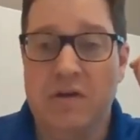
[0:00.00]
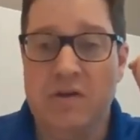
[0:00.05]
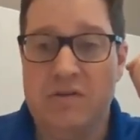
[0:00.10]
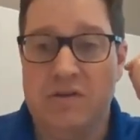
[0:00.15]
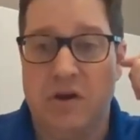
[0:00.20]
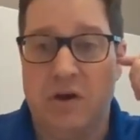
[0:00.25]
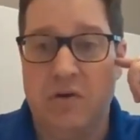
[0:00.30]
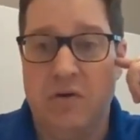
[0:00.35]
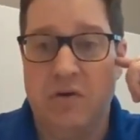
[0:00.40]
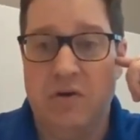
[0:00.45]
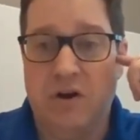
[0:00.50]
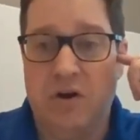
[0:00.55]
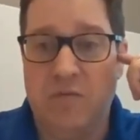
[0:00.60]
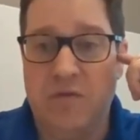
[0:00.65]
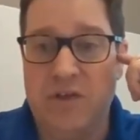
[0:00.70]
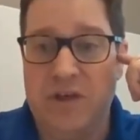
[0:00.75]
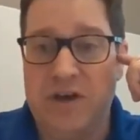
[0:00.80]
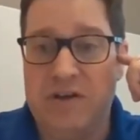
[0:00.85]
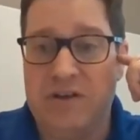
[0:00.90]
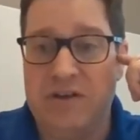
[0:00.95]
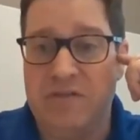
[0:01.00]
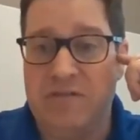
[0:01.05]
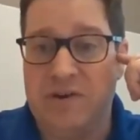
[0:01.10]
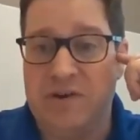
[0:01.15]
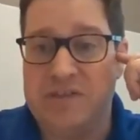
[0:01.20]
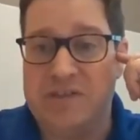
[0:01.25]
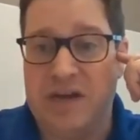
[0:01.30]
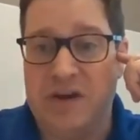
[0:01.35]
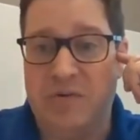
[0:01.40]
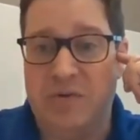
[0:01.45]
So hopefully that
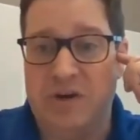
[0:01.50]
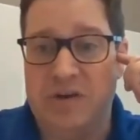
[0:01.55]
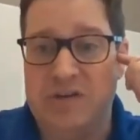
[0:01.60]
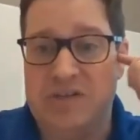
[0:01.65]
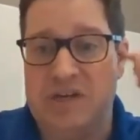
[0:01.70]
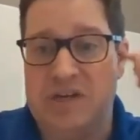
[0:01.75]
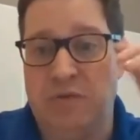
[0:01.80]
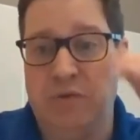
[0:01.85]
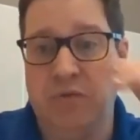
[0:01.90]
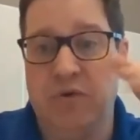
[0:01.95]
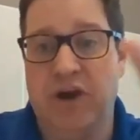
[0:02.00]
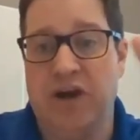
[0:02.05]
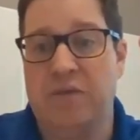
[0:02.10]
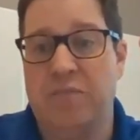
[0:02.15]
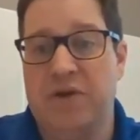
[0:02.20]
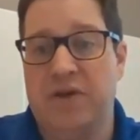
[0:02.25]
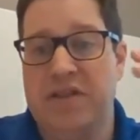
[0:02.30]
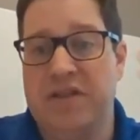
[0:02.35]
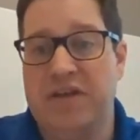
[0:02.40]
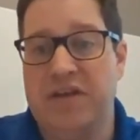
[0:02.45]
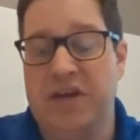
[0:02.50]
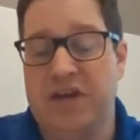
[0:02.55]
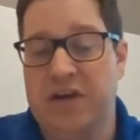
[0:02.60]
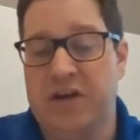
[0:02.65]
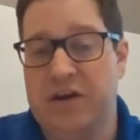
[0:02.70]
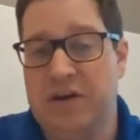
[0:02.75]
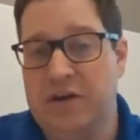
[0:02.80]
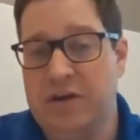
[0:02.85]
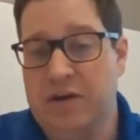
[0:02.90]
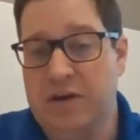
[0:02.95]
clarifies that question. We recommend the
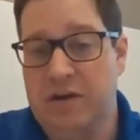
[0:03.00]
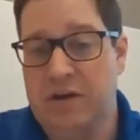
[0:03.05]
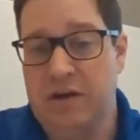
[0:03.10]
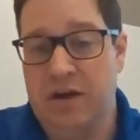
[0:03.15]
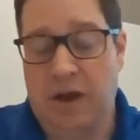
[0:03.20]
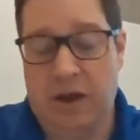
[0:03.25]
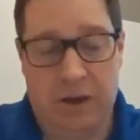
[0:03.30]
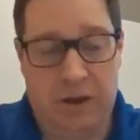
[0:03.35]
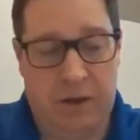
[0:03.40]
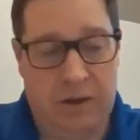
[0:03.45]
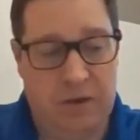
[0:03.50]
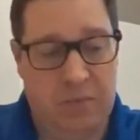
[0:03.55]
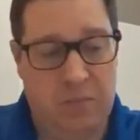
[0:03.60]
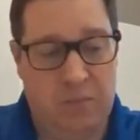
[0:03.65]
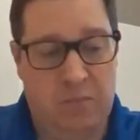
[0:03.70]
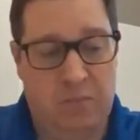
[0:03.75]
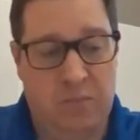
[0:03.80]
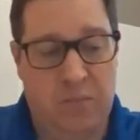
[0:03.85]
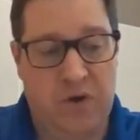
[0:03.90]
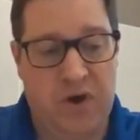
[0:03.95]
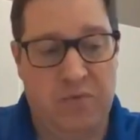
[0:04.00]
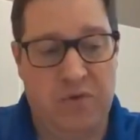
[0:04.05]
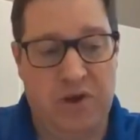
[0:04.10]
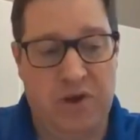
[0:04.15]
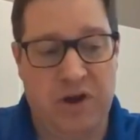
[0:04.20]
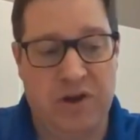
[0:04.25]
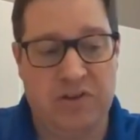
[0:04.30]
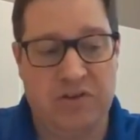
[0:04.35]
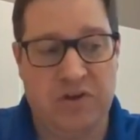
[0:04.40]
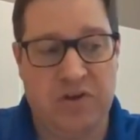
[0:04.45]
year, but we
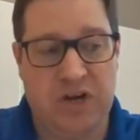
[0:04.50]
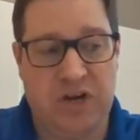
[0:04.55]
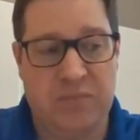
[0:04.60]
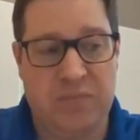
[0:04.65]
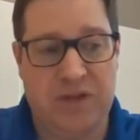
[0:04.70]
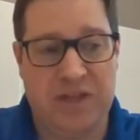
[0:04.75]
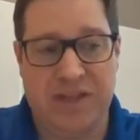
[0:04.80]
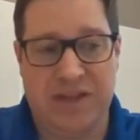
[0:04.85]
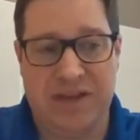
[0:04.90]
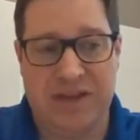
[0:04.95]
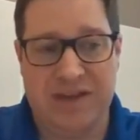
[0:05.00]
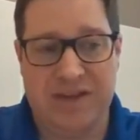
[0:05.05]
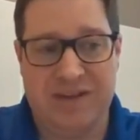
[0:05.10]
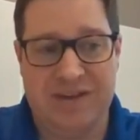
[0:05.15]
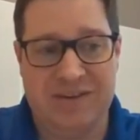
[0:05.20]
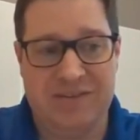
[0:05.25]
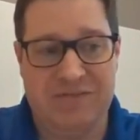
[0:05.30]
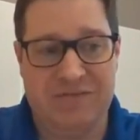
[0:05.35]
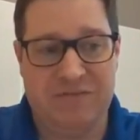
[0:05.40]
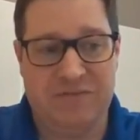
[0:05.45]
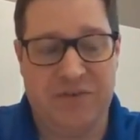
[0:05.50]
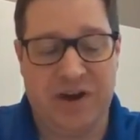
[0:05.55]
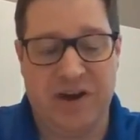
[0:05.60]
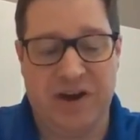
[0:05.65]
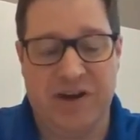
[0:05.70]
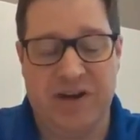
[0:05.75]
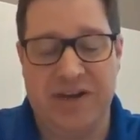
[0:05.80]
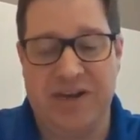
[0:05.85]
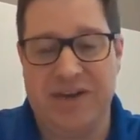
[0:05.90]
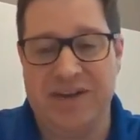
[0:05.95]
also recommend like
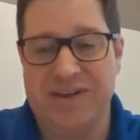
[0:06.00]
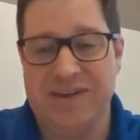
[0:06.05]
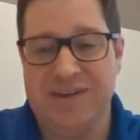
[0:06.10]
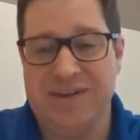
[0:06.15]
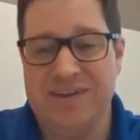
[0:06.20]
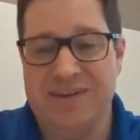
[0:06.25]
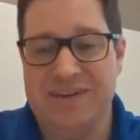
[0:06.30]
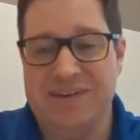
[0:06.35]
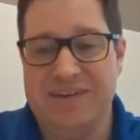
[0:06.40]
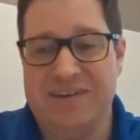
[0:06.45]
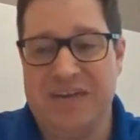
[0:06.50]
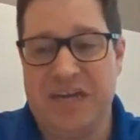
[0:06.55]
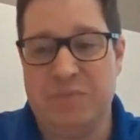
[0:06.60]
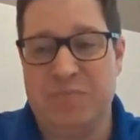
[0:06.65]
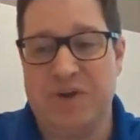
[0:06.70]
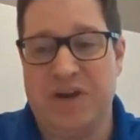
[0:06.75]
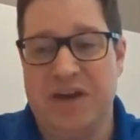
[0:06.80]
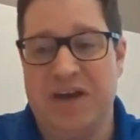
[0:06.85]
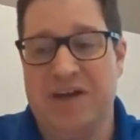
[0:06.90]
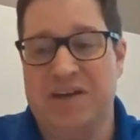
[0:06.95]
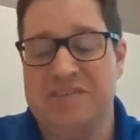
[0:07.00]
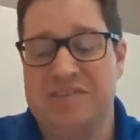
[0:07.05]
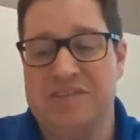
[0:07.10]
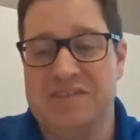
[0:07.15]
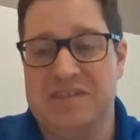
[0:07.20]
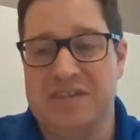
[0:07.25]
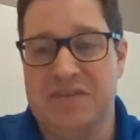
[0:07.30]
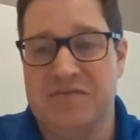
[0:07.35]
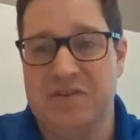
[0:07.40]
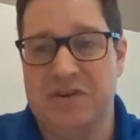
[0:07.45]
very deep
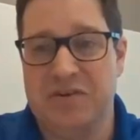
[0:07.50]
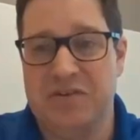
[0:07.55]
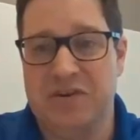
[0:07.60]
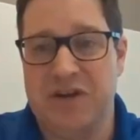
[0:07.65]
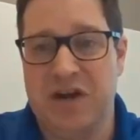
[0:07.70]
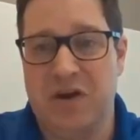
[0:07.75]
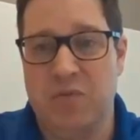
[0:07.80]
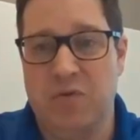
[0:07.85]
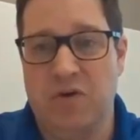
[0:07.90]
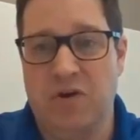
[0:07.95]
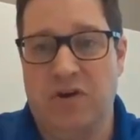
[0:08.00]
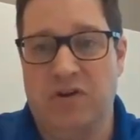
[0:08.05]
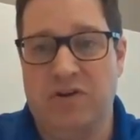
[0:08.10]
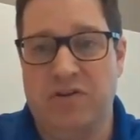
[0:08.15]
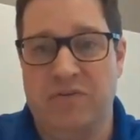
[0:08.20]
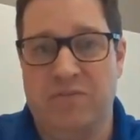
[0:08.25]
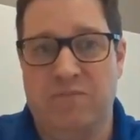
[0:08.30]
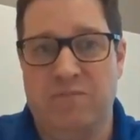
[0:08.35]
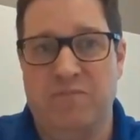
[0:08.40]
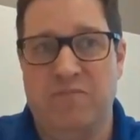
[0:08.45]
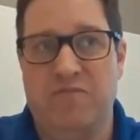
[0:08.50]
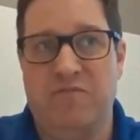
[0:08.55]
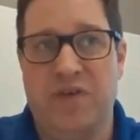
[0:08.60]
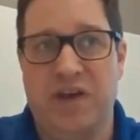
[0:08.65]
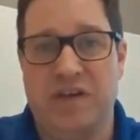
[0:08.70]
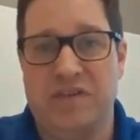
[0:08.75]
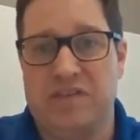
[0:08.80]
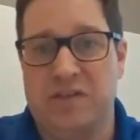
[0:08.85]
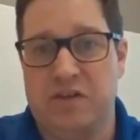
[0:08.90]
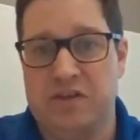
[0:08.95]
analysis of your network to
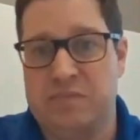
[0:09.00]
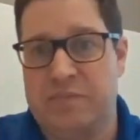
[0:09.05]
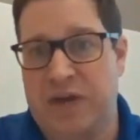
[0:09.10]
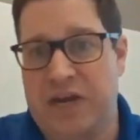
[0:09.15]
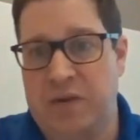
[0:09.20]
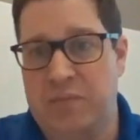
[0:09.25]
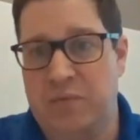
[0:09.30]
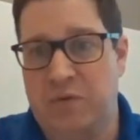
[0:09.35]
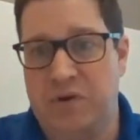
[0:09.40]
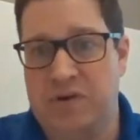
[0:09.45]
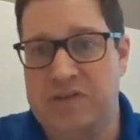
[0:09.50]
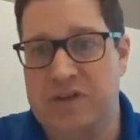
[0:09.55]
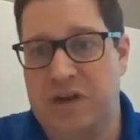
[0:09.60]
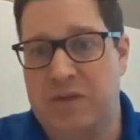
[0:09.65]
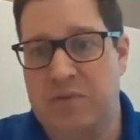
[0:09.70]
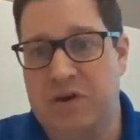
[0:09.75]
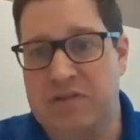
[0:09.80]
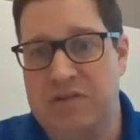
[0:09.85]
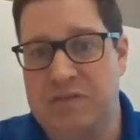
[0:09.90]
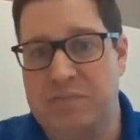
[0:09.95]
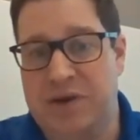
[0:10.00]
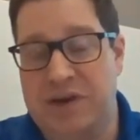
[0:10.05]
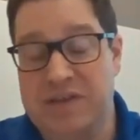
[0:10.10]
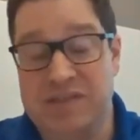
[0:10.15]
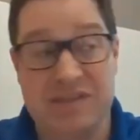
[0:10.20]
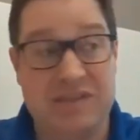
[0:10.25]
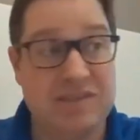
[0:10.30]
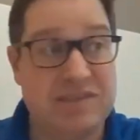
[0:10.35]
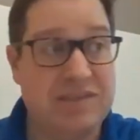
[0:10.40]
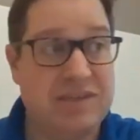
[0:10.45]
fix those pain points on a monthly
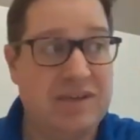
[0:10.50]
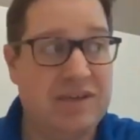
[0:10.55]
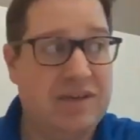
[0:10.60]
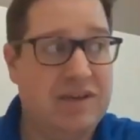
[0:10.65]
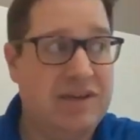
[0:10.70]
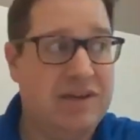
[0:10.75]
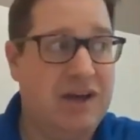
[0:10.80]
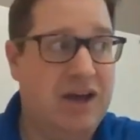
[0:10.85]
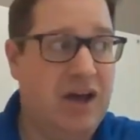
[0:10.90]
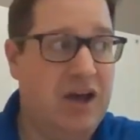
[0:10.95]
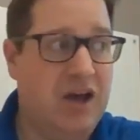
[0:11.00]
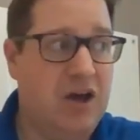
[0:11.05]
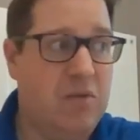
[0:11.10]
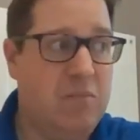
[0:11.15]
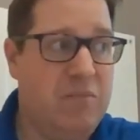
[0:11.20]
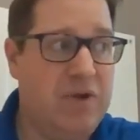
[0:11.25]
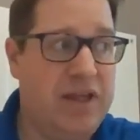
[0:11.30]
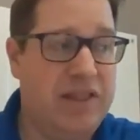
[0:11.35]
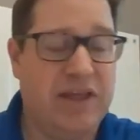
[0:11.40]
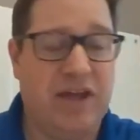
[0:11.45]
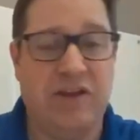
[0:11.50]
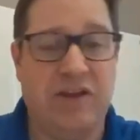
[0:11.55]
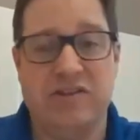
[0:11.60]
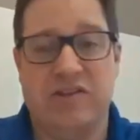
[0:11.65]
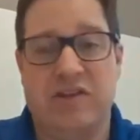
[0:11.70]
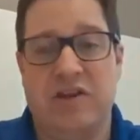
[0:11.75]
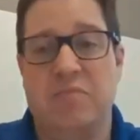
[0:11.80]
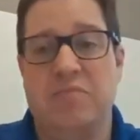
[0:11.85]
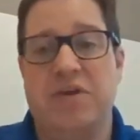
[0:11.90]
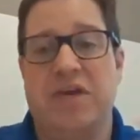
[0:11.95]
basis. And that'll
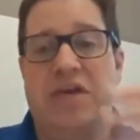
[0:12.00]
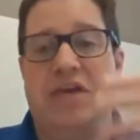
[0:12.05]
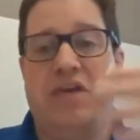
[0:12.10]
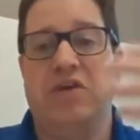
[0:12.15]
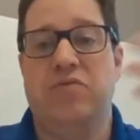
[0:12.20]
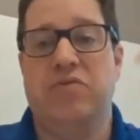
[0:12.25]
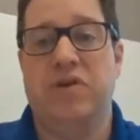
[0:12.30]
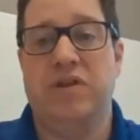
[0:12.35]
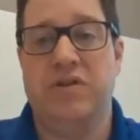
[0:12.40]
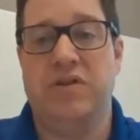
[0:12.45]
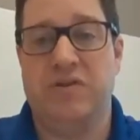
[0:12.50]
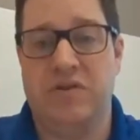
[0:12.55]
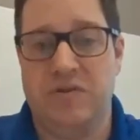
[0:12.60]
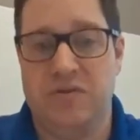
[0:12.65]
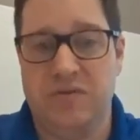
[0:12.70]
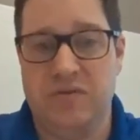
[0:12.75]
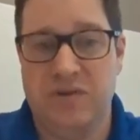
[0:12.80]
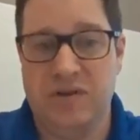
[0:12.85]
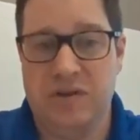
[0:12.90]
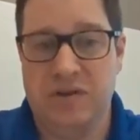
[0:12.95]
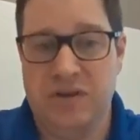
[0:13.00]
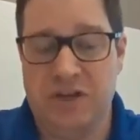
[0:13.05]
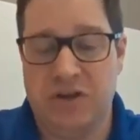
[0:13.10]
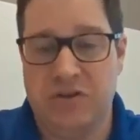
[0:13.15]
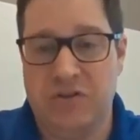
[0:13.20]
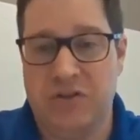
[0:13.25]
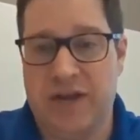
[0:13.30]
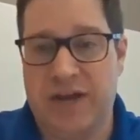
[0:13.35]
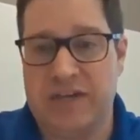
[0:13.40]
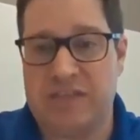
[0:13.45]
just help get you into
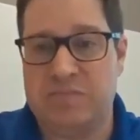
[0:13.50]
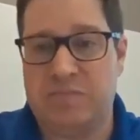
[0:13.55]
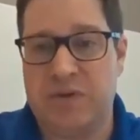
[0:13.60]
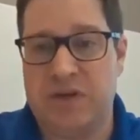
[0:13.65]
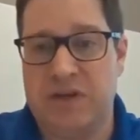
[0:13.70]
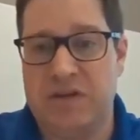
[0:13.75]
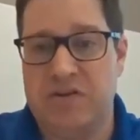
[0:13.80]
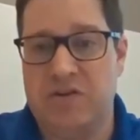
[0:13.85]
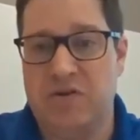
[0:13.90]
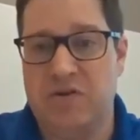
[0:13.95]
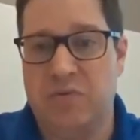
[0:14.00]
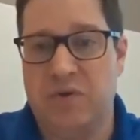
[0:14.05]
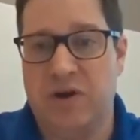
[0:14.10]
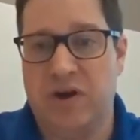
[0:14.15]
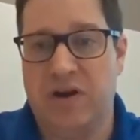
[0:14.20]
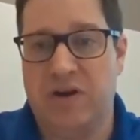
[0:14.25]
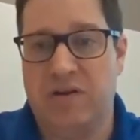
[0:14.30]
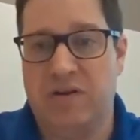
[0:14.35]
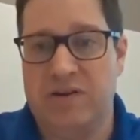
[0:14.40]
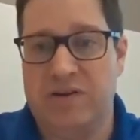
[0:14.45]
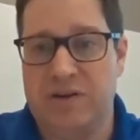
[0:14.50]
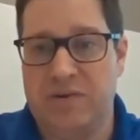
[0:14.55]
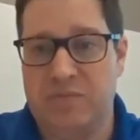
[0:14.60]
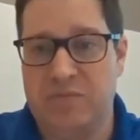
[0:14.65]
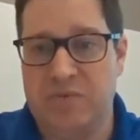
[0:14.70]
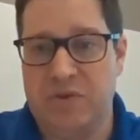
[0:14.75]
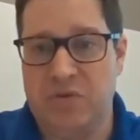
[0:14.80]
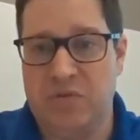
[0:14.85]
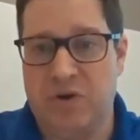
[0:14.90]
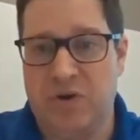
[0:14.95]
the next bid to where
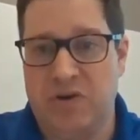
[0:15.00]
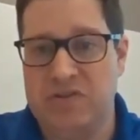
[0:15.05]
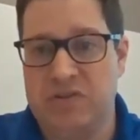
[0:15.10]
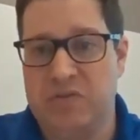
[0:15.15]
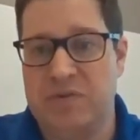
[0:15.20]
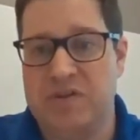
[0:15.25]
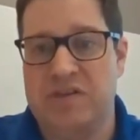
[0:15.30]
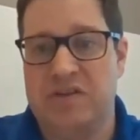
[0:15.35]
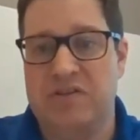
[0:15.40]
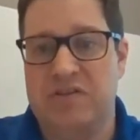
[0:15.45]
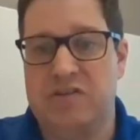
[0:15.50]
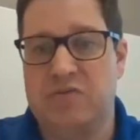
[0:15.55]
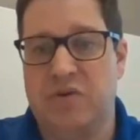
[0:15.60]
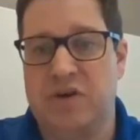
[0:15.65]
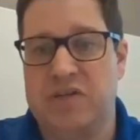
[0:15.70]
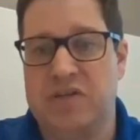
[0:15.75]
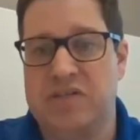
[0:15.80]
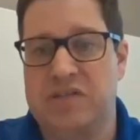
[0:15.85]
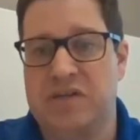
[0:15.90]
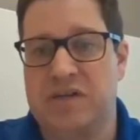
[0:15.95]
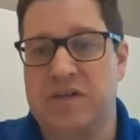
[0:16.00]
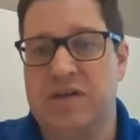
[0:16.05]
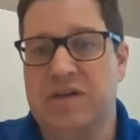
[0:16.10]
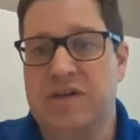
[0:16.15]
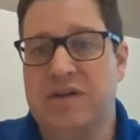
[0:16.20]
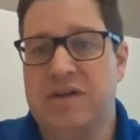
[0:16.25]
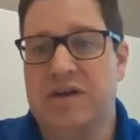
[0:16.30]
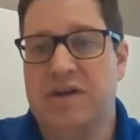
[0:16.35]
you also mentioned in this question